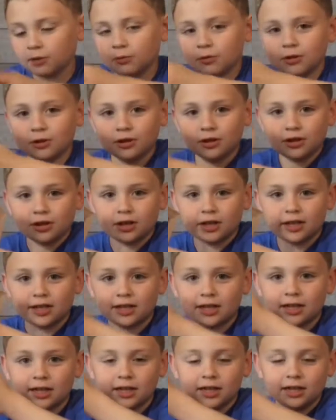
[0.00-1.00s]
it would look like
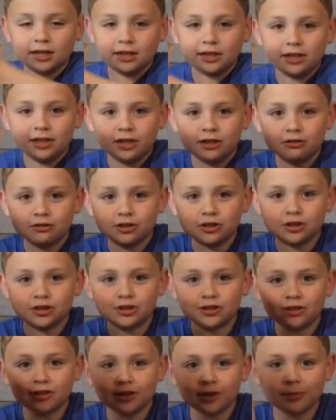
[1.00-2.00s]
it's in the
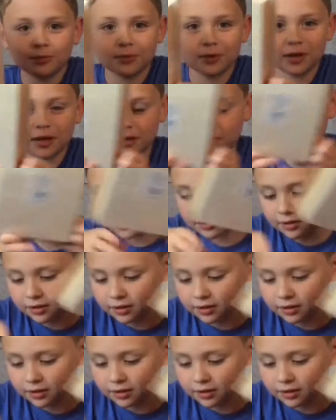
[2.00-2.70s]
ocean or something.